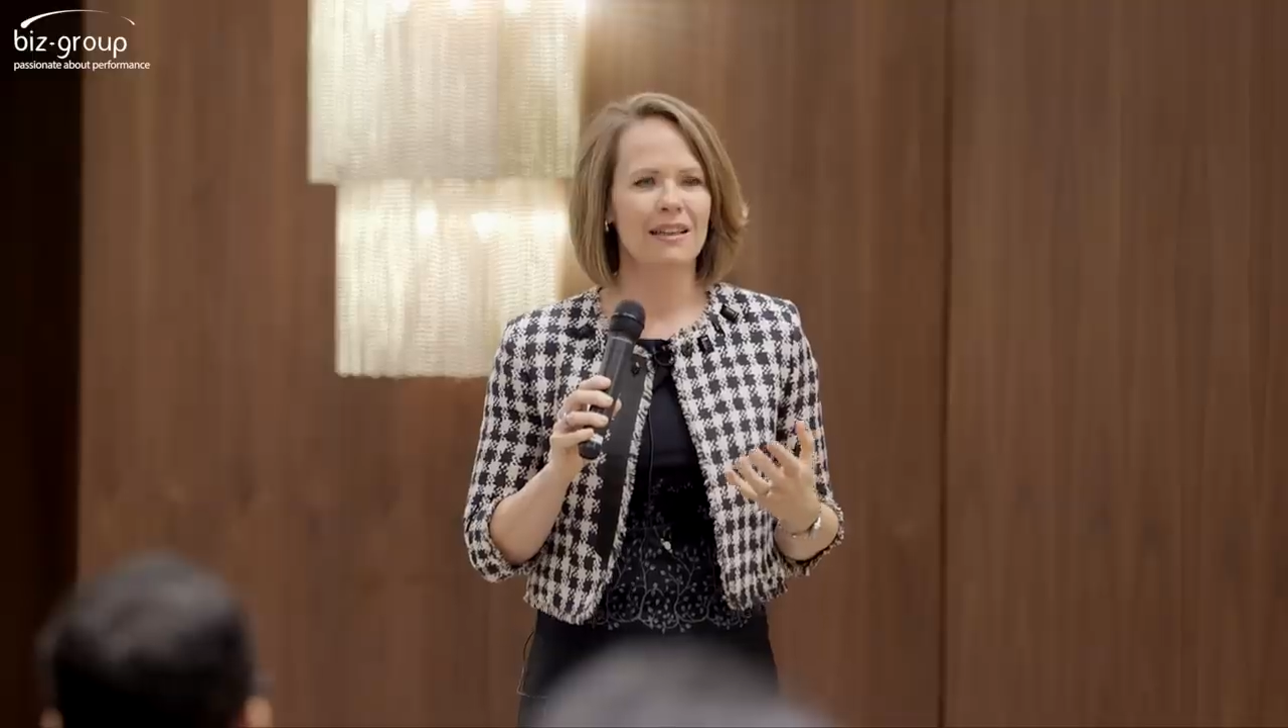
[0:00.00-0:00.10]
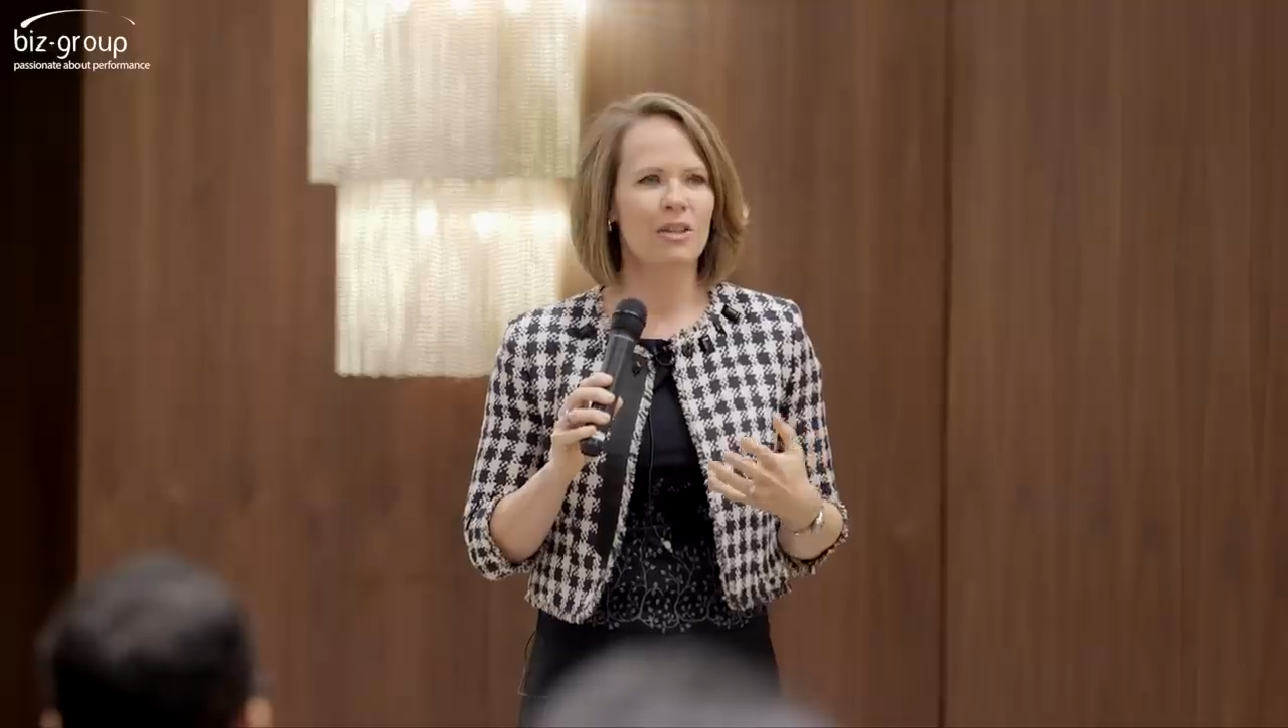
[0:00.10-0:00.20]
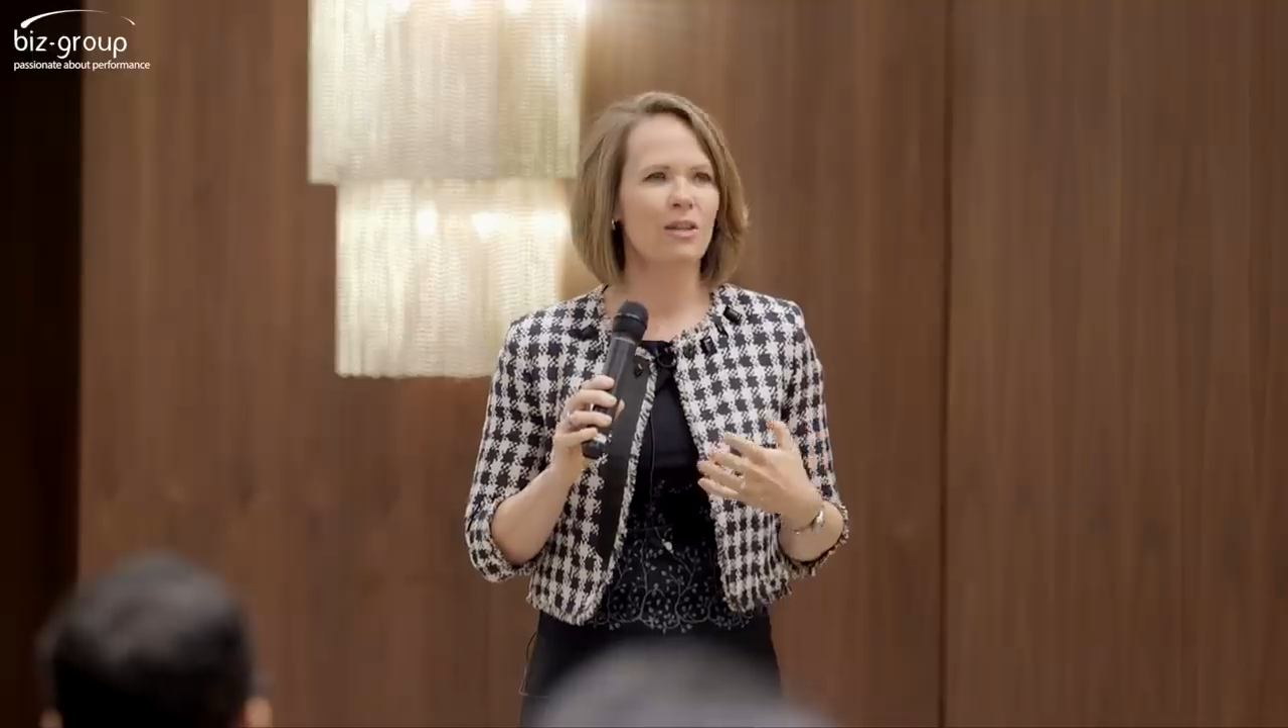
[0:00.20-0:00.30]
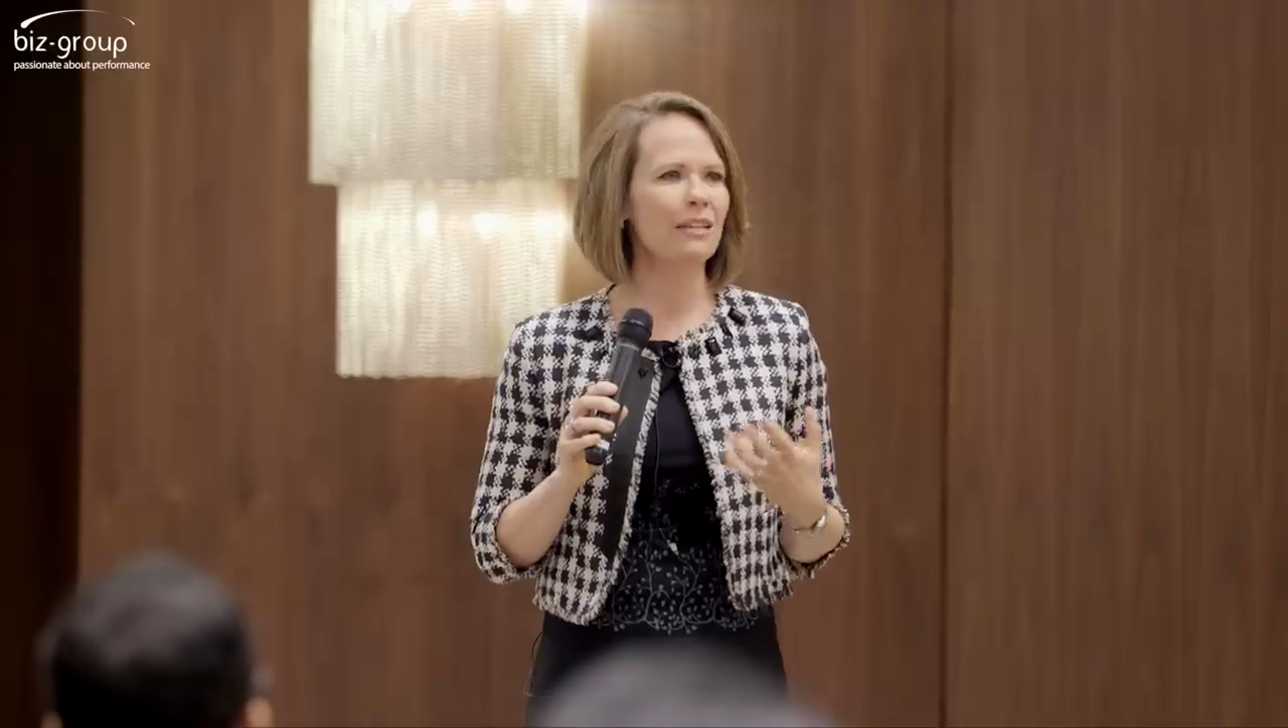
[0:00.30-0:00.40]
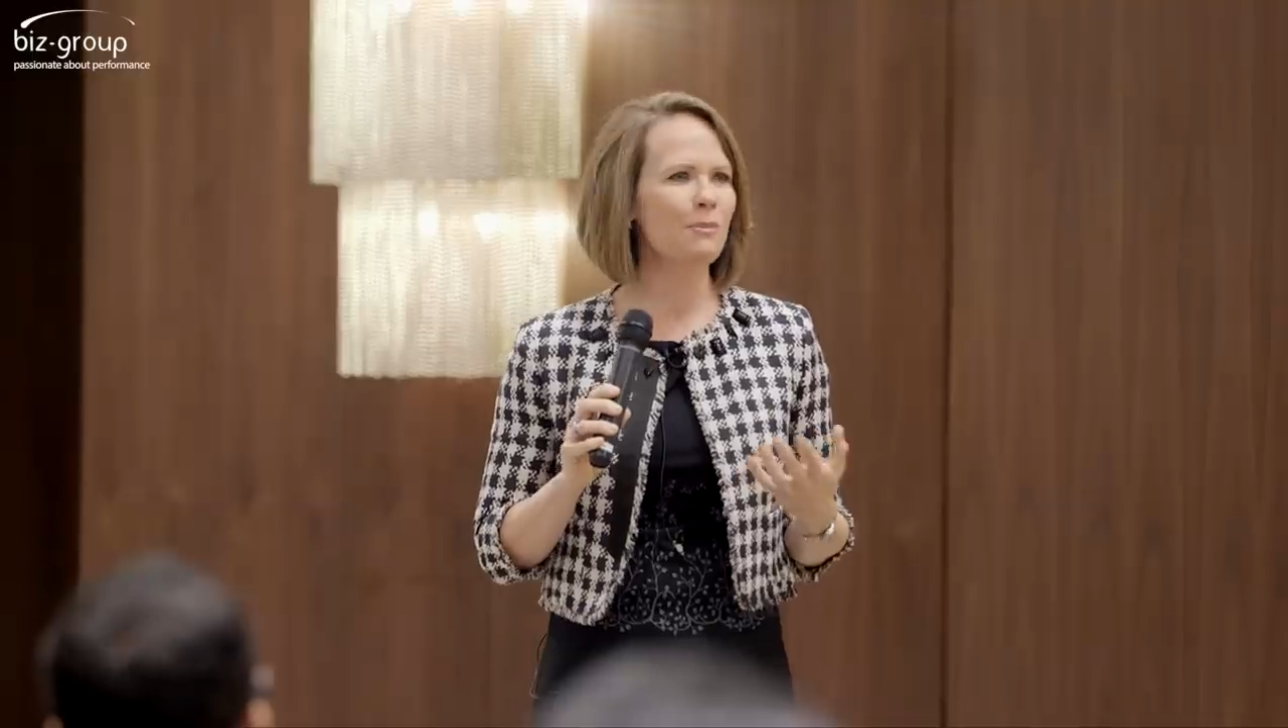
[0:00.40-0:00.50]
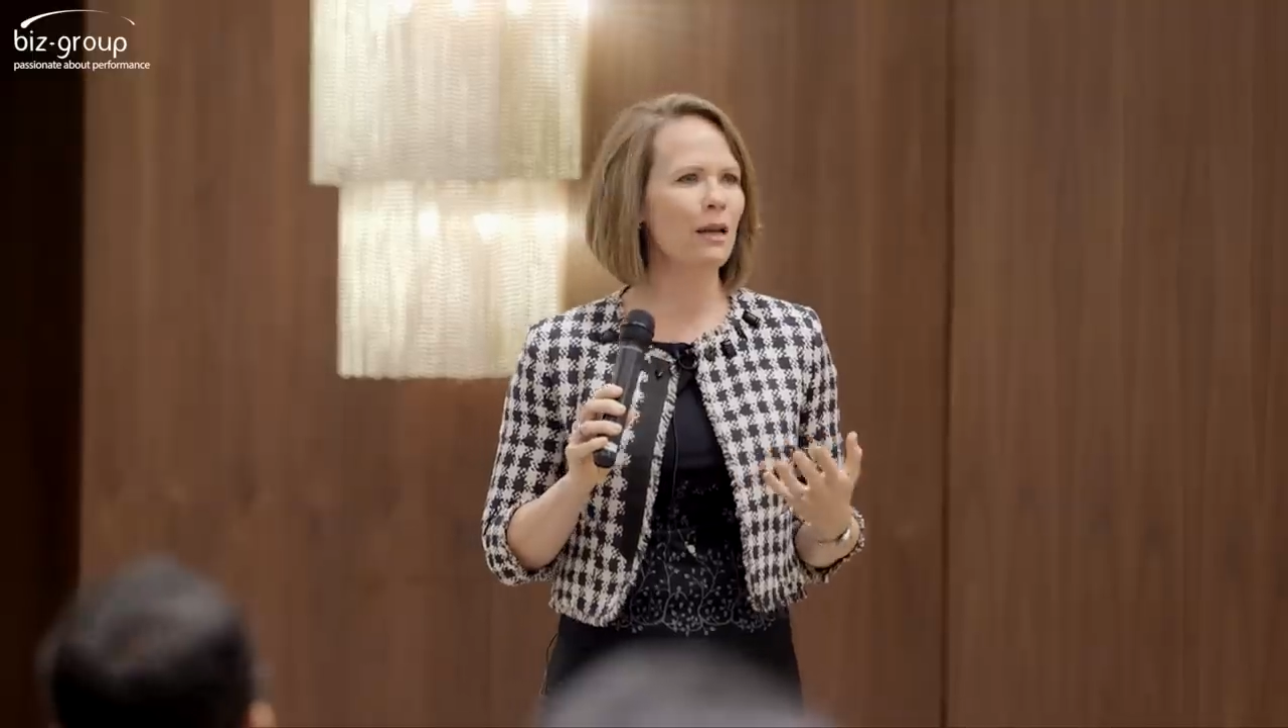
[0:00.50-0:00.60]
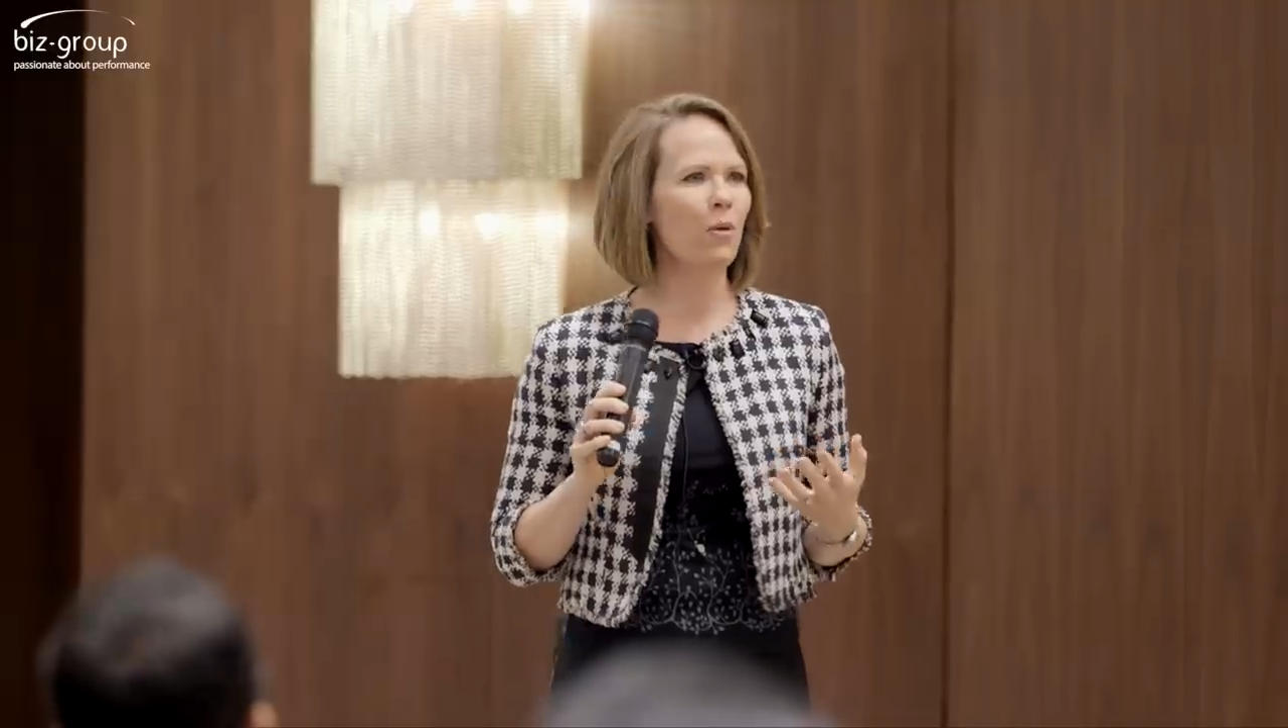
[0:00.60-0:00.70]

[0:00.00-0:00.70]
So that's my